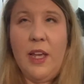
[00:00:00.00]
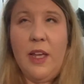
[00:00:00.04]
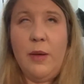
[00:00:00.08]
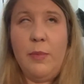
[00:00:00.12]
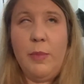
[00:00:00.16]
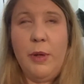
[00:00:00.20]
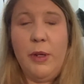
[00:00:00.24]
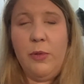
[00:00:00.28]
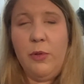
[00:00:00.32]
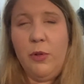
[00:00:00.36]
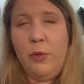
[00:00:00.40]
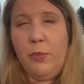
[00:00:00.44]

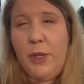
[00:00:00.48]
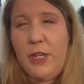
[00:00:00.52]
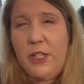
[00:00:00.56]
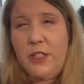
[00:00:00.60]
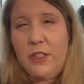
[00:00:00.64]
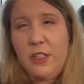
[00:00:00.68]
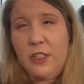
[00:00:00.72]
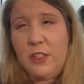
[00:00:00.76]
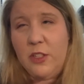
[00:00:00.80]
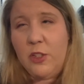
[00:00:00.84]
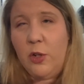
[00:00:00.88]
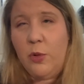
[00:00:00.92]
my roommate
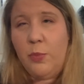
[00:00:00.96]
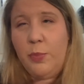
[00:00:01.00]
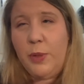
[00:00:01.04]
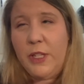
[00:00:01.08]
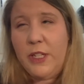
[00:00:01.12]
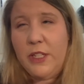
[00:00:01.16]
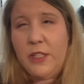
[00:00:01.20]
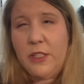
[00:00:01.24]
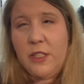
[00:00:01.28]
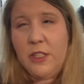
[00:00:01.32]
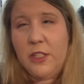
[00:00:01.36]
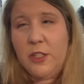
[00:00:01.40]
does go
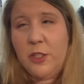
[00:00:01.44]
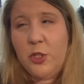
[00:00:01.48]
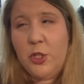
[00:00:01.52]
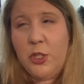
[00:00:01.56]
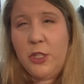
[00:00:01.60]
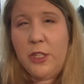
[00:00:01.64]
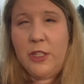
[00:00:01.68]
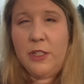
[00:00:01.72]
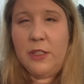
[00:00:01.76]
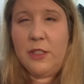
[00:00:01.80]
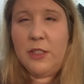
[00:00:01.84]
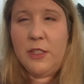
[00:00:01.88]
places. She
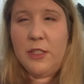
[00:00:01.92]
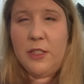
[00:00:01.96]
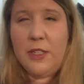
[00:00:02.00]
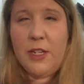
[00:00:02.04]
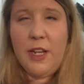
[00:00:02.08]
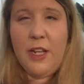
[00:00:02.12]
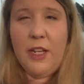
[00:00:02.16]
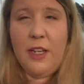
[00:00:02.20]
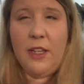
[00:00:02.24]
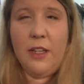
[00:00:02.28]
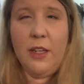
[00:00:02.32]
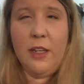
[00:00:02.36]
doesn't
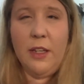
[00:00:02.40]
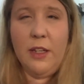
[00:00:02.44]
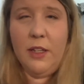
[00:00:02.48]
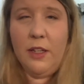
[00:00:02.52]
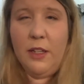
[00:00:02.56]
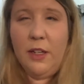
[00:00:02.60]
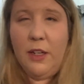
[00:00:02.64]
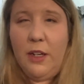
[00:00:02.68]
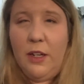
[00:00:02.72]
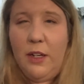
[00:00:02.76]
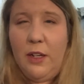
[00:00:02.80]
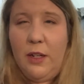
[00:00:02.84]
take
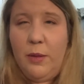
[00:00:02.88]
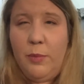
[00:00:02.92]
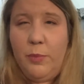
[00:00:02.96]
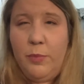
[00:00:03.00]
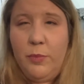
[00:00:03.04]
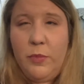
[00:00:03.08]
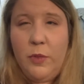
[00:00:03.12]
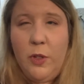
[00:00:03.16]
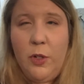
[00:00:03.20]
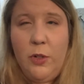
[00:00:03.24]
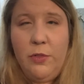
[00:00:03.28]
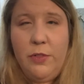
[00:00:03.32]

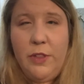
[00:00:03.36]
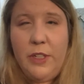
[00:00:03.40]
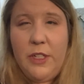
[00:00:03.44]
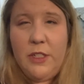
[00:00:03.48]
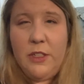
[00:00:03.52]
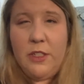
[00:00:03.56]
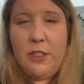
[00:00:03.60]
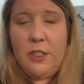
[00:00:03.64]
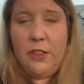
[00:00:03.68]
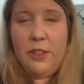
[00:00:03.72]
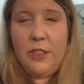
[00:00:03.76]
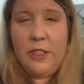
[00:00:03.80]
COVID
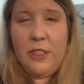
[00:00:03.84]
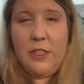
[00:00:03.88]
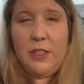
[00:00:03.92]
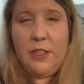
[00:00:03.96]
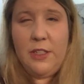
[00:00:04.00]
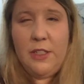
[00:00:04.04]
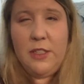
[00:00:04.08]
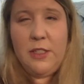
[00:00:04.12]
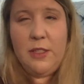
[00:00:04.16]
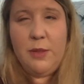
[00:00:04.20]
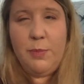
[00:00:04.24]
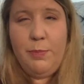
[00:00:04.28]
as seriously
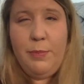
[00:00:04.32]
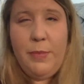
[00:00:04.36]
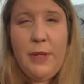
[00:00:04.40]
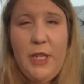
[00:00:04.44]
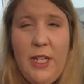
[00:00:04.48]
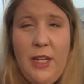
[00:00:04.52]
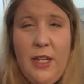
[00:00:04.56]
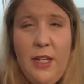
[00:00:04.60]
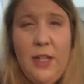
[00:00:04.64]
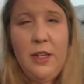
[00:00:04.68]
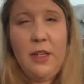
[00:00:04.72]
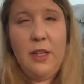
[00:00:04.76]
as
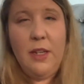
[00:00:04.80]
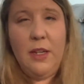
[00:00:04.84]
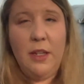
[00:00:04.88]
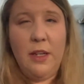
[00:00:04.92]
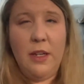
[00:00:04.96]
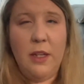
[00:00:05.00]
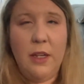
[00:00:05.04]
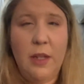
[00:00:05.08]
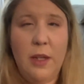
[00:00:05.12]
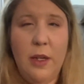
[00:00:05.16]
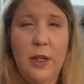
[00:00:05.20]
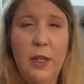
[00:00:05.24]
me.
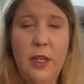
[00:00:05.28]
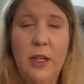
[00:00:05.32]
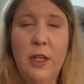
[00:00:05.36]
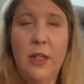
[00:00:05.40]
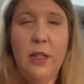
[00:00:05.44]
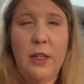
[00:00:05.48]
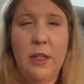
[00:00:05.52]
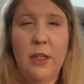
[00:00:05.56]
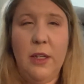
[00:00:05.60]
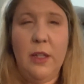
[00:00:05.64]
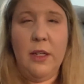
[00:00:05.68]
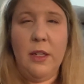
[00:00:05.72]

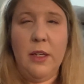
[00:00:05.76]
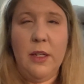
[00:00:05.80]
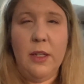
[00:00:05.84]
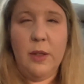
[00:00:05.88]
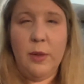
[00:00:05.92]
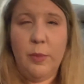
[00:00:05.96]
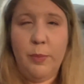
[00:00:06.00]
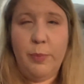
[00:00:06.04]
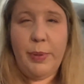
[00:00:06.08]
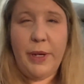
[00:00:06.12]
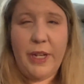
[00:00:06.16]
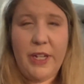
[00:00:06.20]

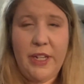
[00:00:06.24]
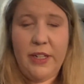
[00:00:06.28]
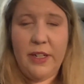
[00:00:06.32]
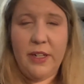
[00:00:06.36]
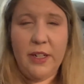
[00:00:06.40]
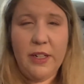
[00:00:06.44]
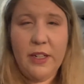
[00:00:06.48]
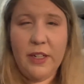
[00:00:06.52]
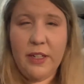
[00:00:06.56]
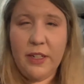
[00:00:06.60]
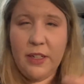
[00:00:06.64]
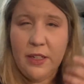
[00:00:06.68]
But
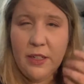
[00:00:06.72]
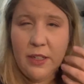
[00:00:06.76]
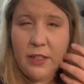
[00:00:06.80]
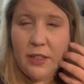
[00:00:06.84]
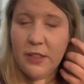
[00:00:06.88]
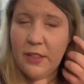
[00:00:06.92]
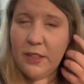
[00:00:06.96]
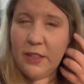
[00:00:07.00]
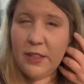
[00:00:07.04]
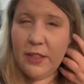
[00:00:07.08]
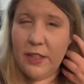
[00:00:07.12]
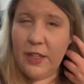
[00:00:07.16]

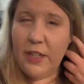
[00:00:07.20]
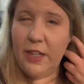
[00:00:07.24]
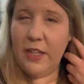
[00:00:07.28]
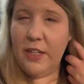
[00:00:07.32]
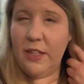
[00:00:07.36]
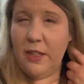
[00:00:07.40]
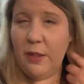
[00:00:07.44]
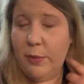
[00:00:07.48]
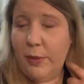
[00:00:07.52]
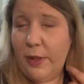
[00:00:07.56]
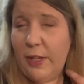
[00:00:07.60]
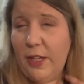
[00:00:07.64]

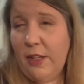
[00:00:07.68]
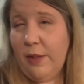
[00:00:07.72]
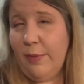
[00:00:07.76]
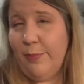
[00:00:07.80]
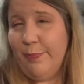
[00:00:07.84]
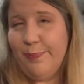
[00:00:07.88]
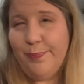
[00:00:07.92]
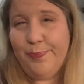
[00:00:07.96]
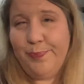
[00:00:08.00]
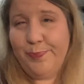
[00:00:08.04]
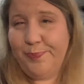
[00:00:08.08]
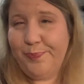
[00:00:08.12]
anyway,
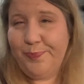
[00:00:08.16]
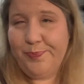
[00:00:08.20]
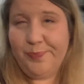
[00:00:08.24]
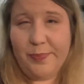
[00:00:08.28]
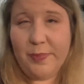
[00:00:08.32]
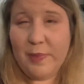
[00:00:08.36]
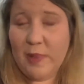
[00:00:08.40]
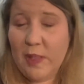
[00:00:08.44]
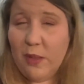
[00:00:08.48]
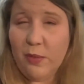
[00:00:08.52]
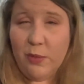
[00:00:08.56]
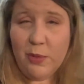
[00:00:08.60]

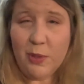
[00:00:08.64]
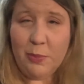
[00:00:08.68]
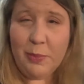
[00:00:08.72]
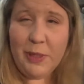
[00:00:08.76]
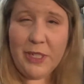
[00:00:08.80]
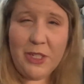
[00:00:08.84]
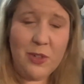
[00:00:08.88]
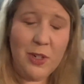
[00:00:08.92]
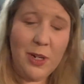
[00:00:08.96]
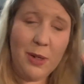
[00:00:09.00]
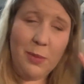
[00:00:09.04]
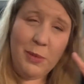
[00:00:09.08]

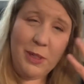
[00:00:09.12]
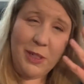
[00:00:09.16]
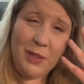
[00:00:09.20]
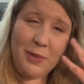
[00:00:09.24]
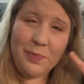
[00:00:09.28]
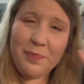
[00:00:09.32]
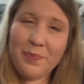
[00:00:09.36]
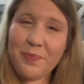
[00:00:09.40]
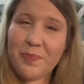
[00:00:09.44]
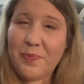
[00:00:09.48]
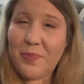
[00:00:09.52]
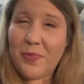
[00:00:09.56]
roommate drama,
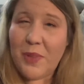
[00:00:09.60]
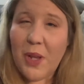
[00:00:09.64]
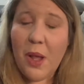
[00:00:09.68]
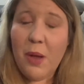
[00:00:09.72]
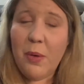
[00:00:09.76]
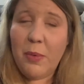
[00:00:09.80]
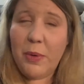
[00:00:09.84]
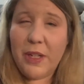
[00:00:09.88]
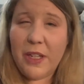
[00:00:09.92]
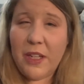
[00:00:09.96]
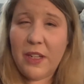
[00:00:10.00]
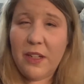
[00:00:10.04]

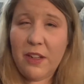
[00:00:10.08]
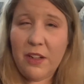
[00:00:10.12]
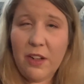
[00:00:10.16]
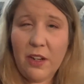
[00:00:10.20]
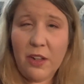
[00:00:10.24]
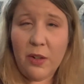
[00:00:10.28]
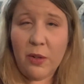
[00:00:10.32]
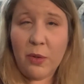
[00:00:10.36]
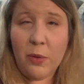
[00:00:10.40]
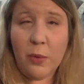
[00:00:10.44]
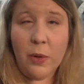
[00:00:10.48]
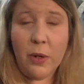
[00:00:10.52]
what can
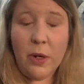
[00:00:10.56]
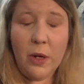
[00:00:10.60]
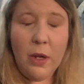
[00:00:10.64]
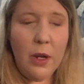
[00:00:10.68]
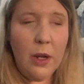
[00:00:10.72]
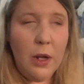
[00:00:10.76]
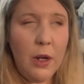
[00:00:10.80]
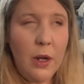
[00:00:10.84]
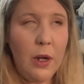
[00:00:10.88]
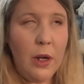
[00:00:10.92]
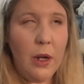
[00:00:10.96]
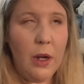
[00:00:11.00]
you
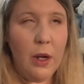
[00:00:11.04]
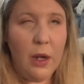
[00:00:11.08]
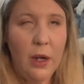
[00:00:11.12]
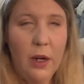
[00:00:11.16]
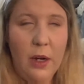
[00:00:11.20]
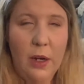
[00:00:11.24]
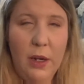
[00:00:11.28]
do?